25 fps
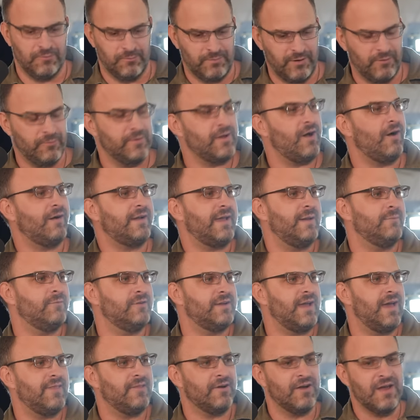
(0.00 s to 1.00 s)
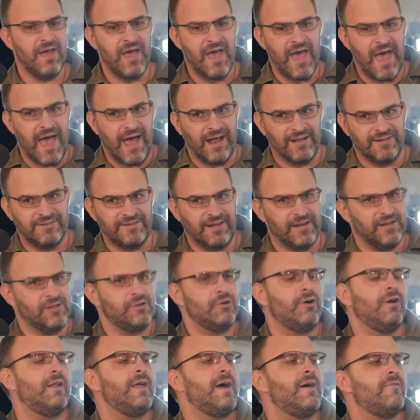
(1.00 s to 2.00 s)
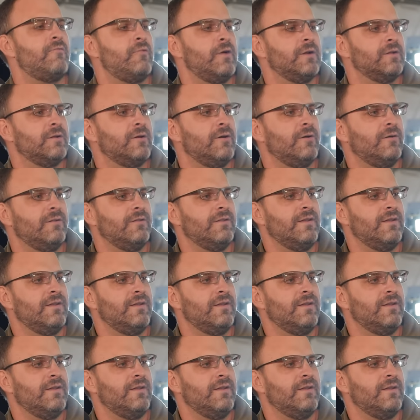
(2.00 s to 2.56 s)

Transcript: But we all came together, and suddenly you all have one goal.